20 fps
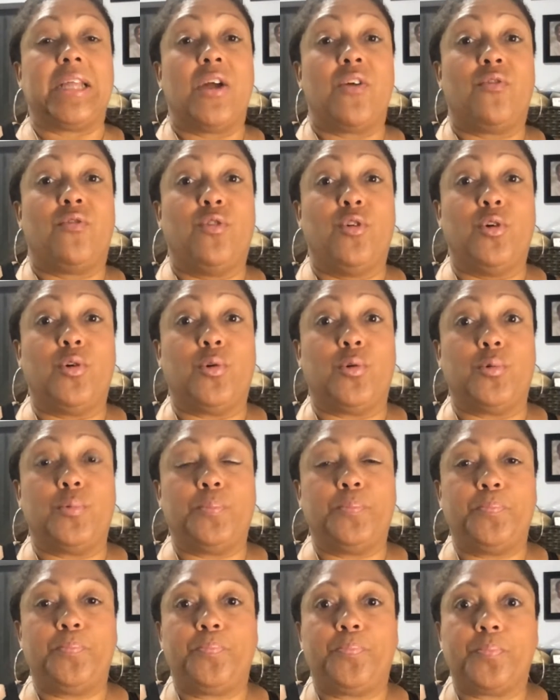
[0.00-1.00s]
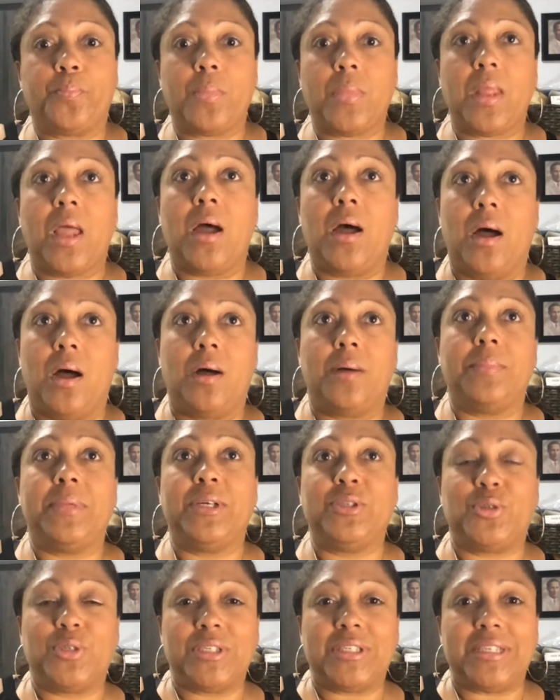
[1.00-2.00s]
Rue,
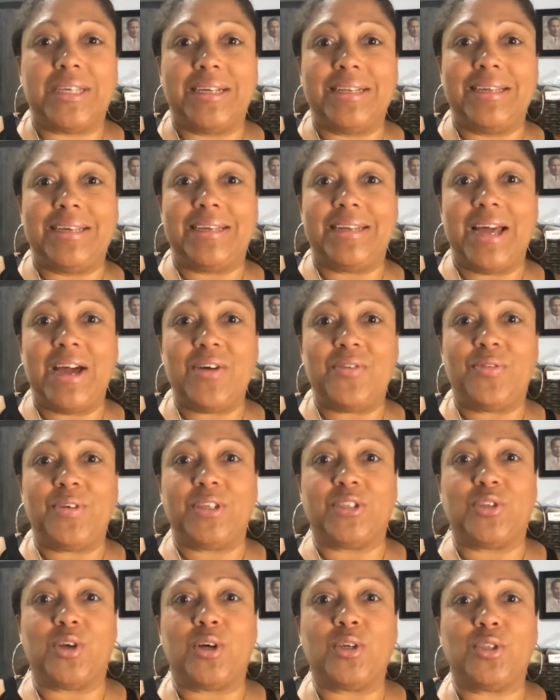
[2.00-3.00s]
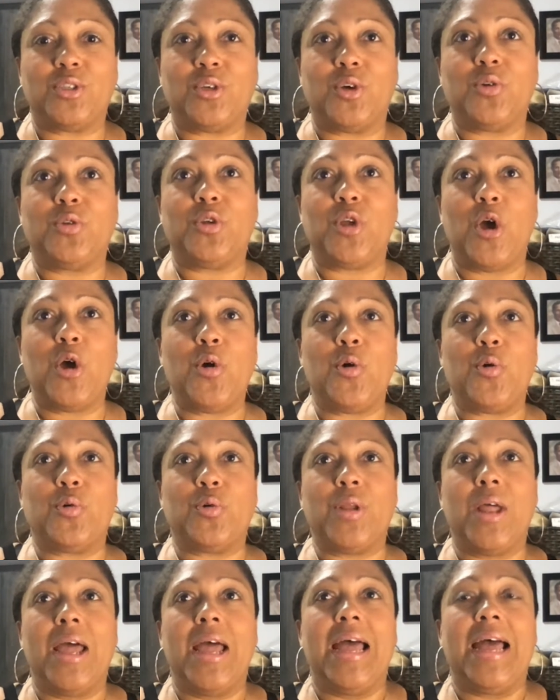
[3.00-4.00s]
interestingly enough, is also
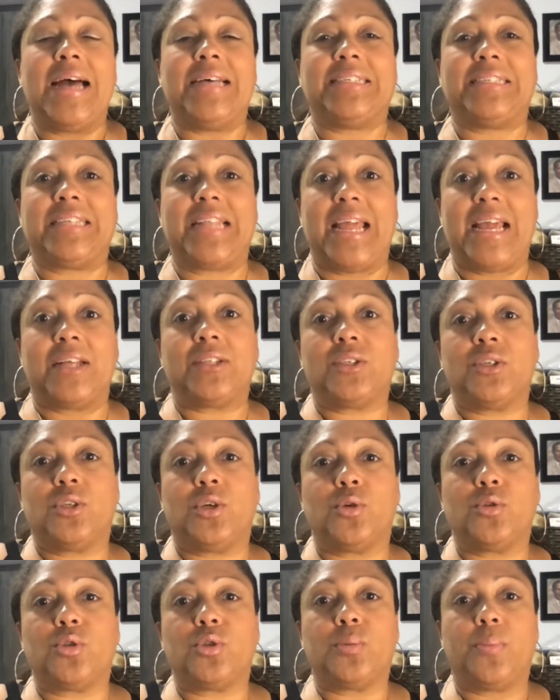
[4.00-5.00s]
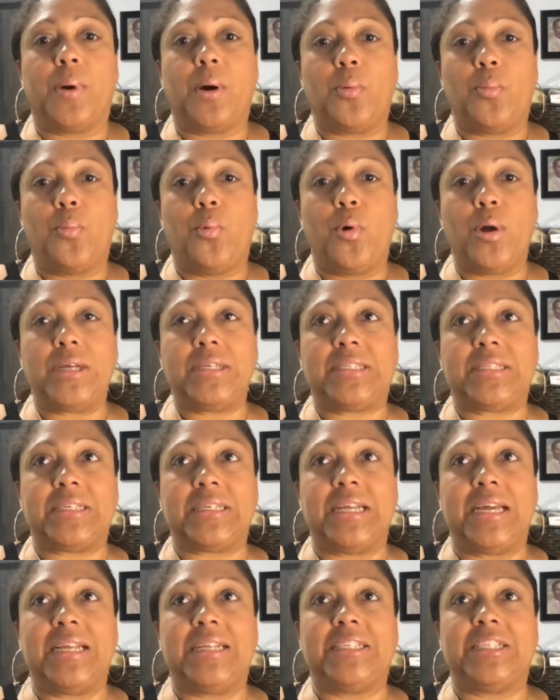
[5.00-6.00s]
known as an antidote to
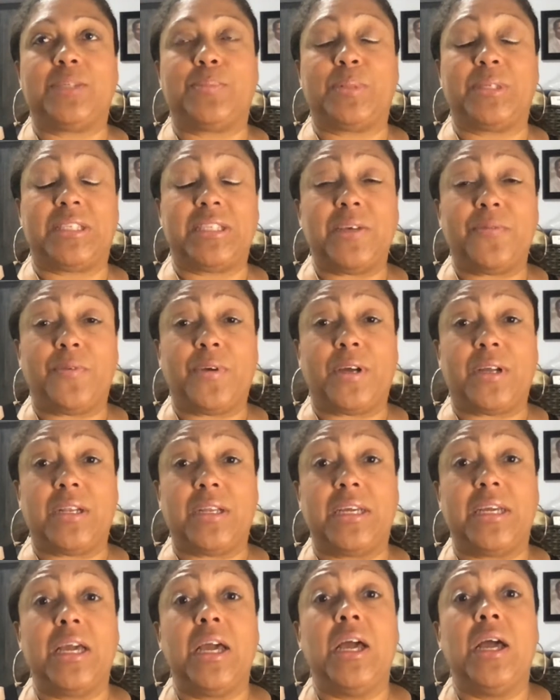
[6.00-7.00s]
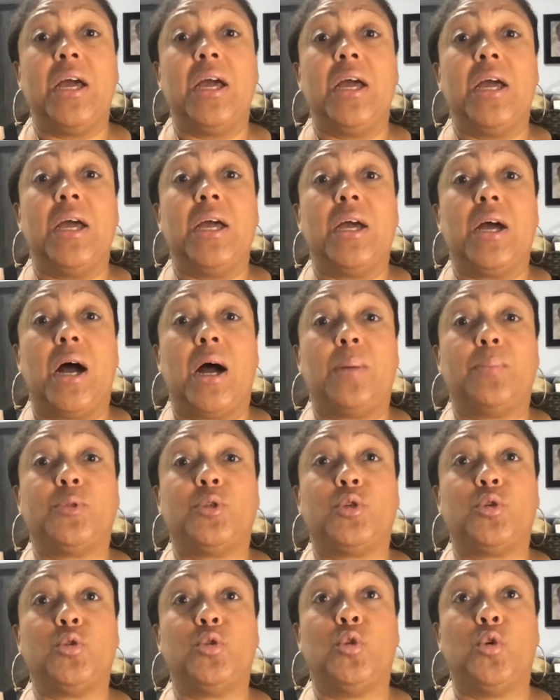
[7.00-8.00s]
poison, and specifically
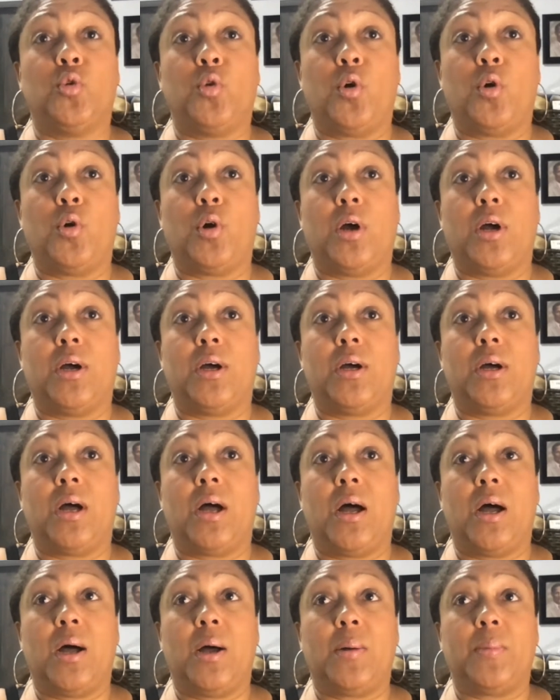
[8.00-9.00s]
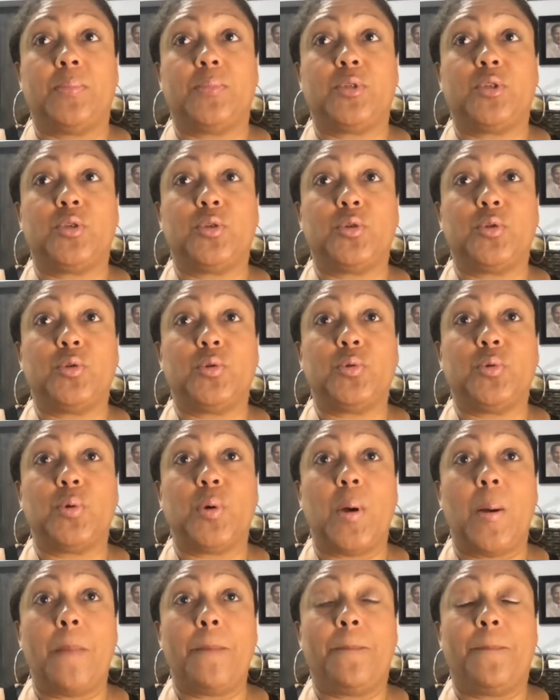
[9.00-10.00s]
to
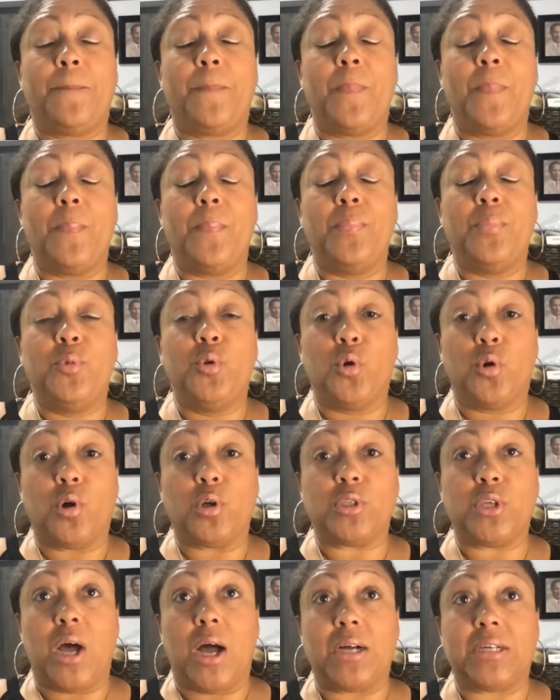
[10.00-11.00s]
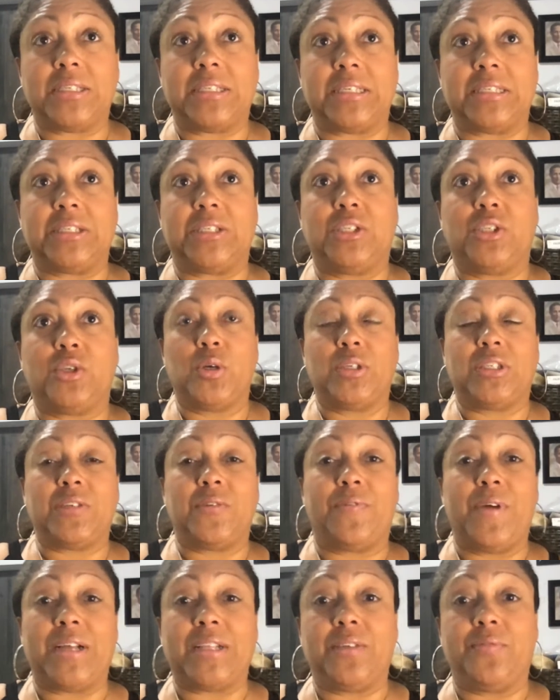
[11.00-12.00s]
neurotoxins. it's
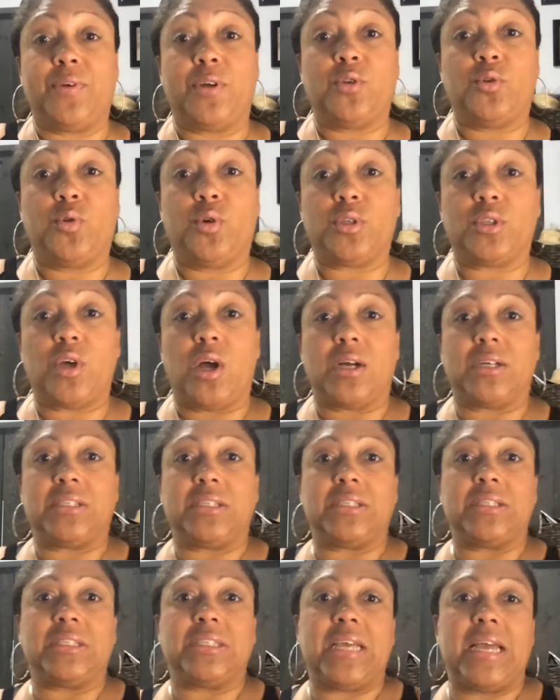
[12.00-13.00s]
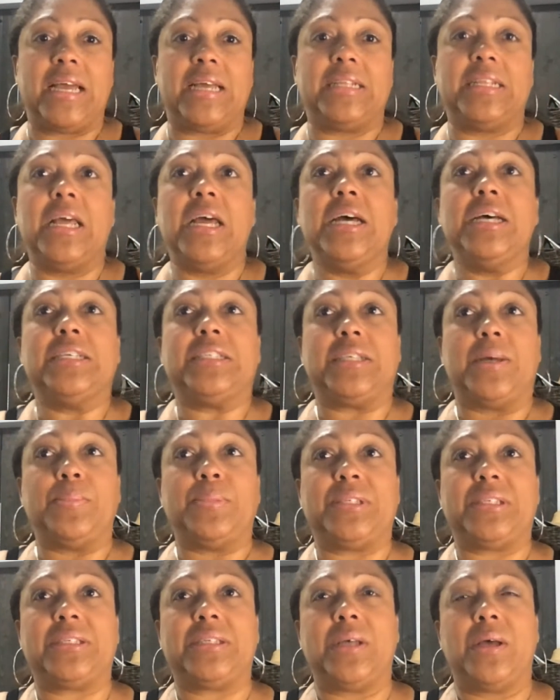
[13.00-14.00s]
effective on neurotoxins, and
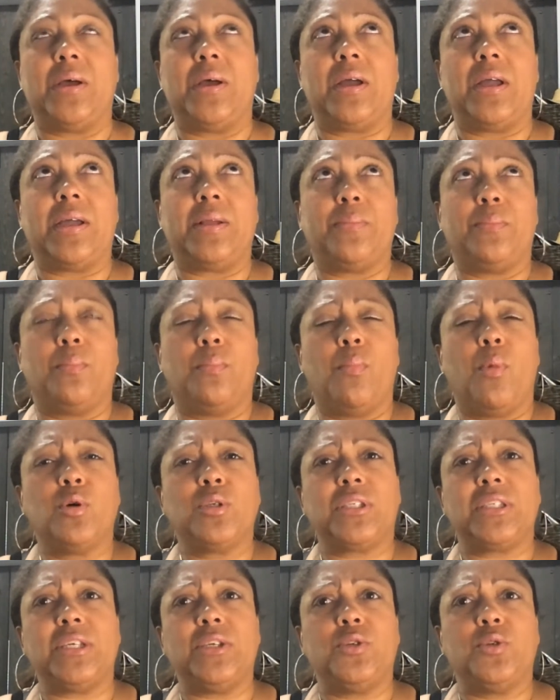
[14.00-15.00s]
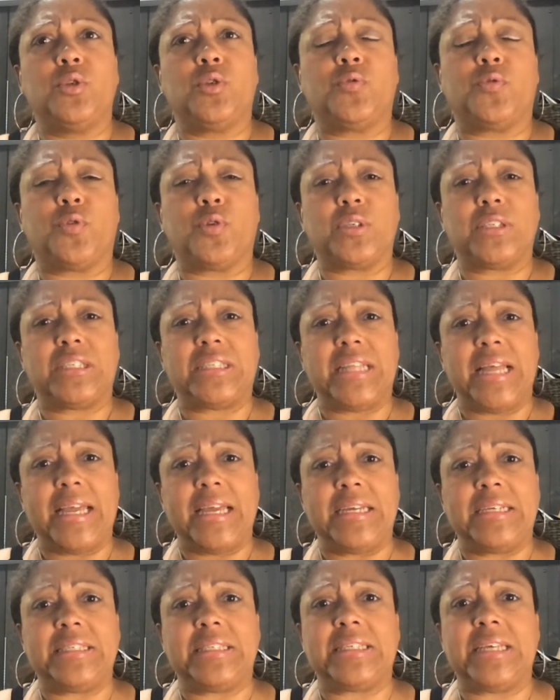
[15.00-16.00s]
mostly used for
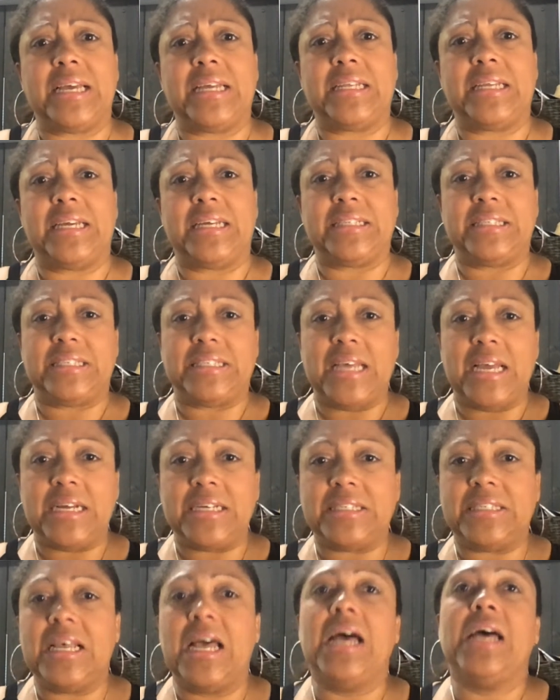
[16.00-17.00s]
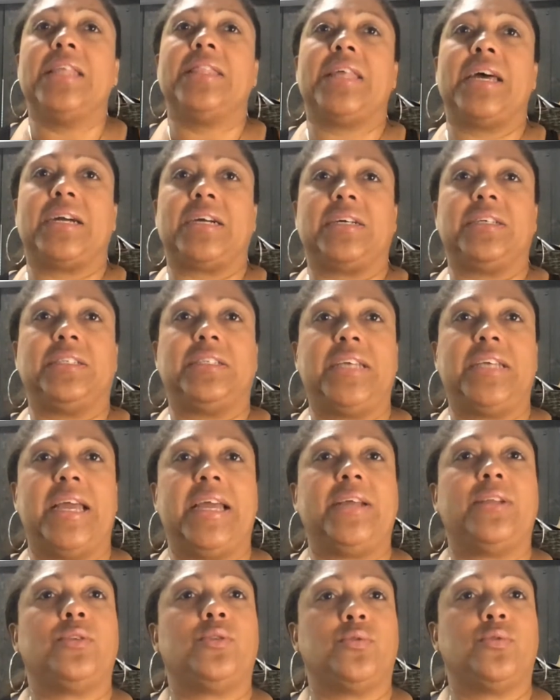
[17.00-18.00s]
snakes and insects that
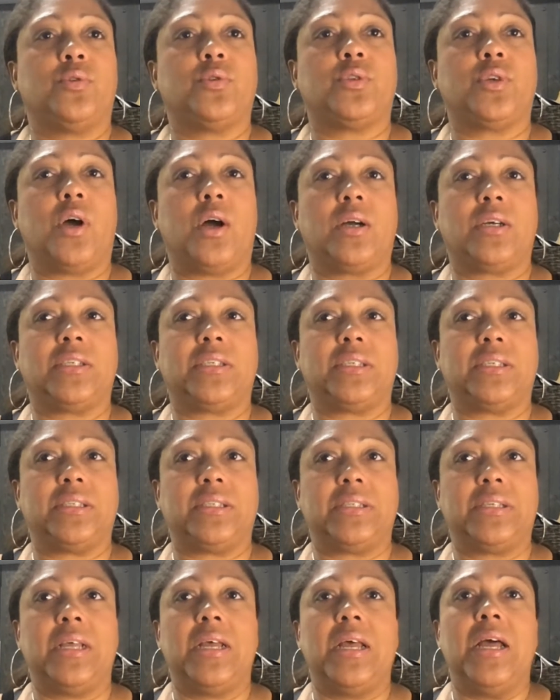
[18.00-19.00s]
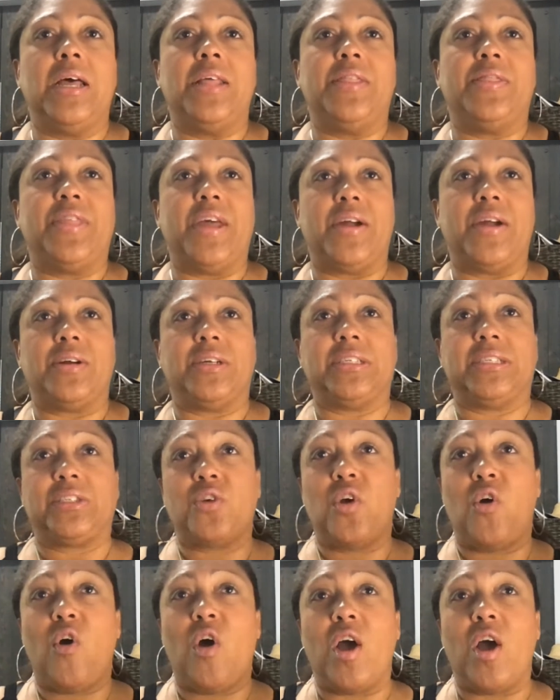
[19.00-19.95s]
contain neurotoxin. There's